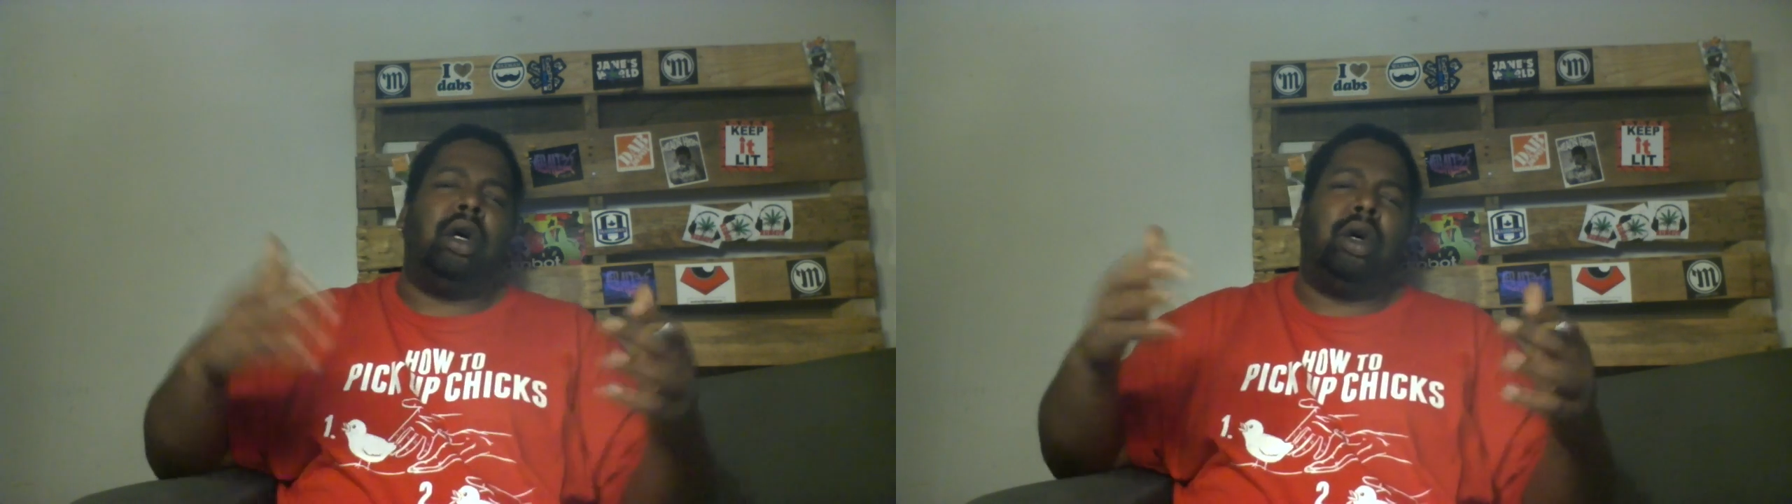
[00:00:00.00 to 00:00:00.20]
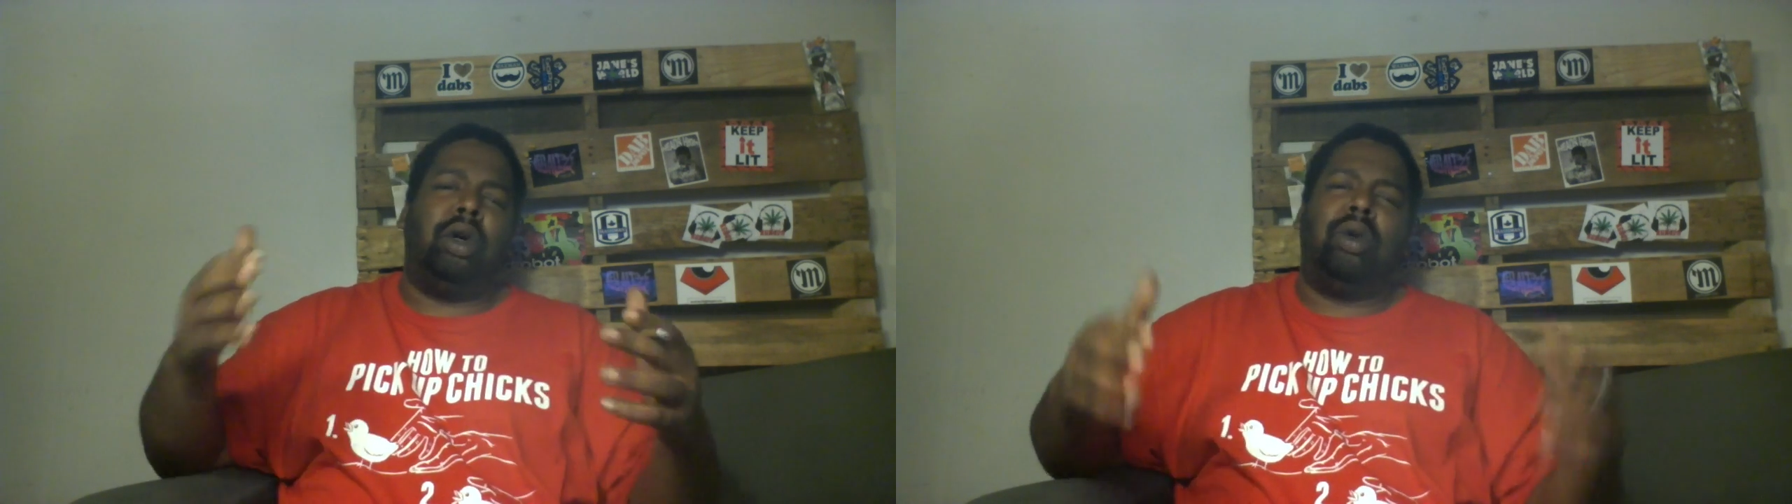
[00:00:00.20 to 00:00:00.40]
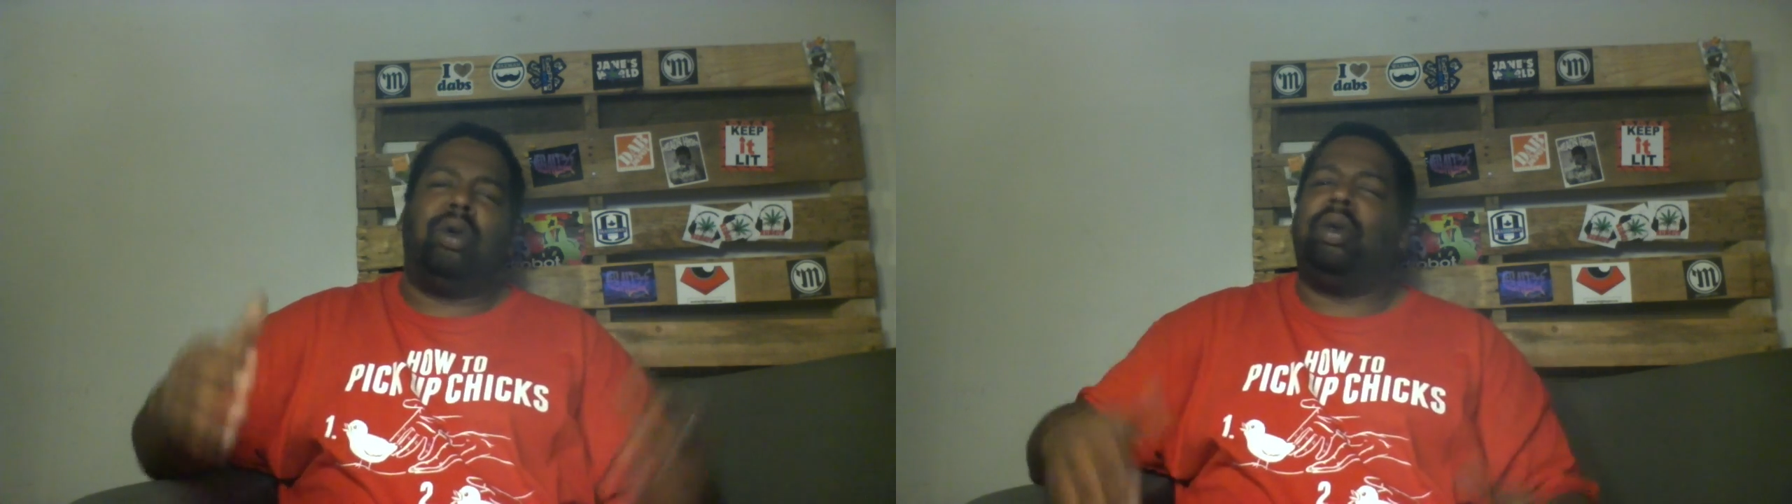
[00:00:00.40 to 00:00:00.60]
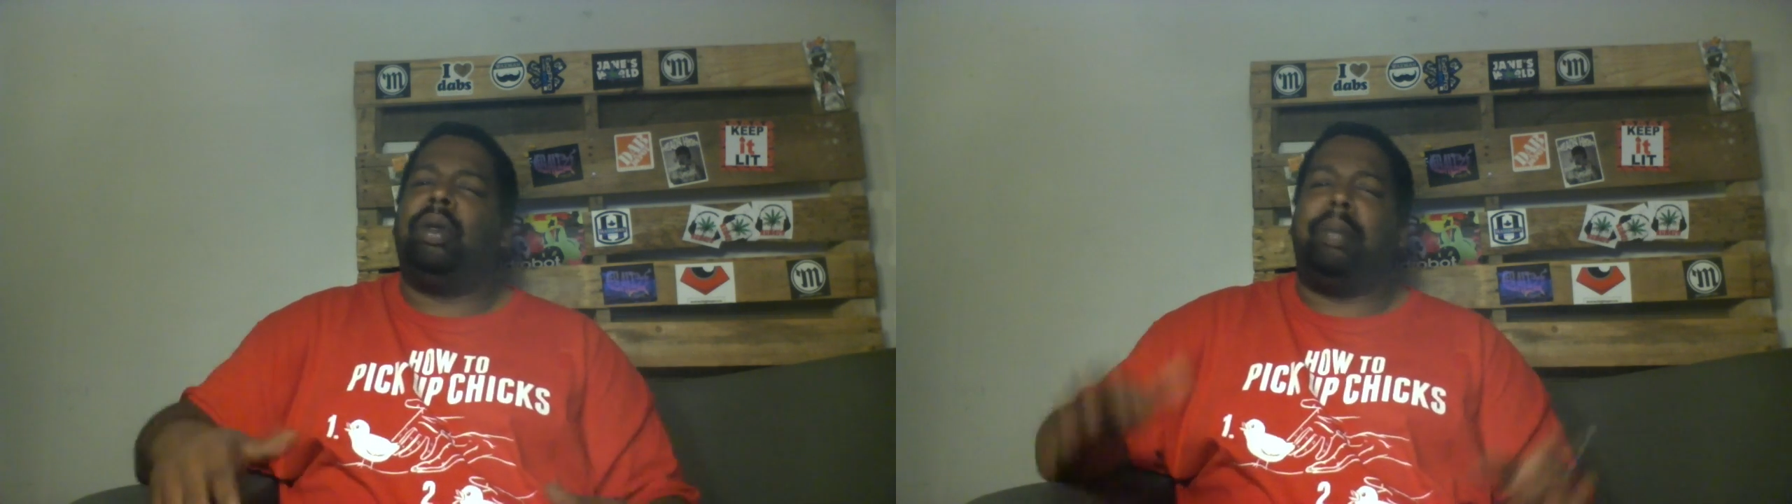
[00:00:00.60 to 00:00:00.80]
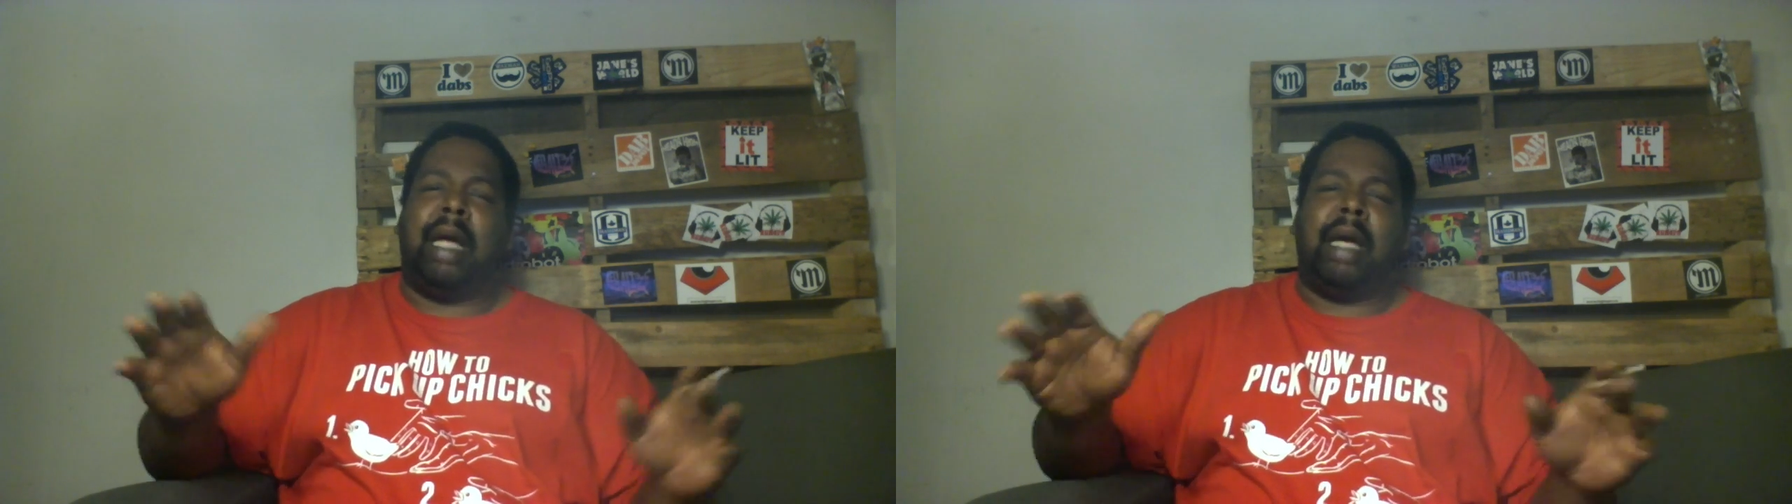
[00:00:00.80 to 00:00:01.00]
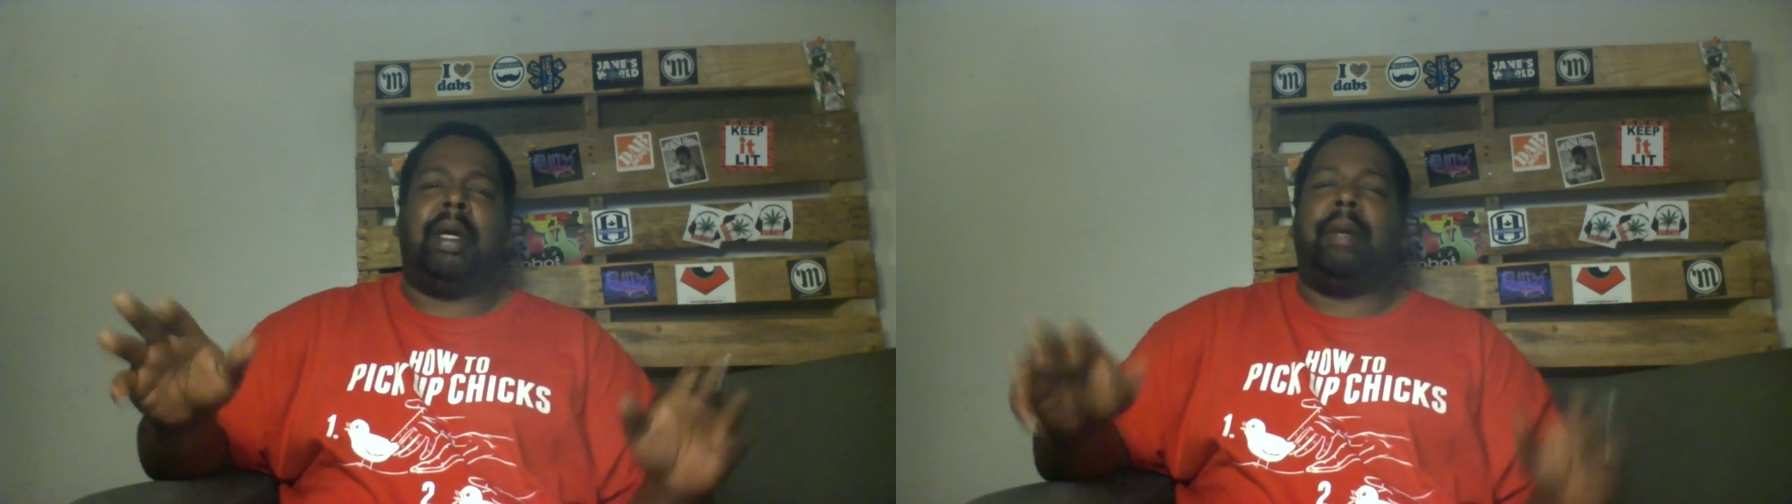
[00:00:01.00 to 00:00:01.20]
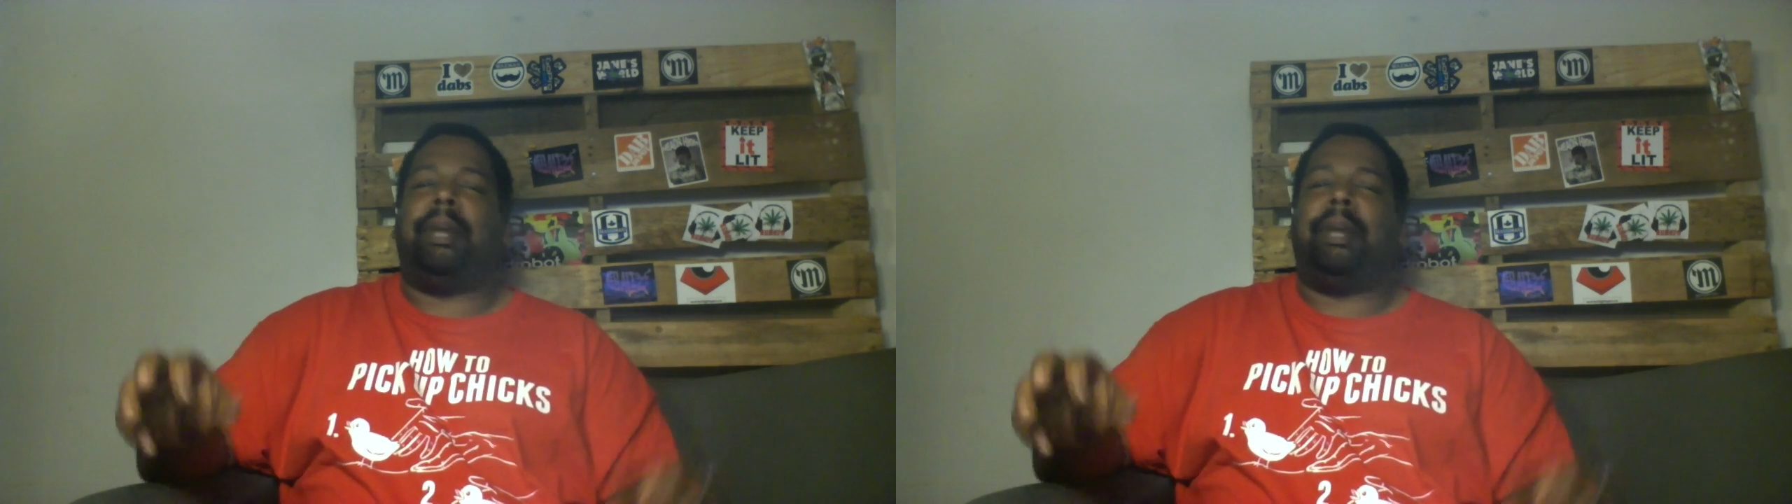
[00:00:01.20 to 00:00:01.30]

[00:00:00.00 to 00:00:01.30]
oh, black man,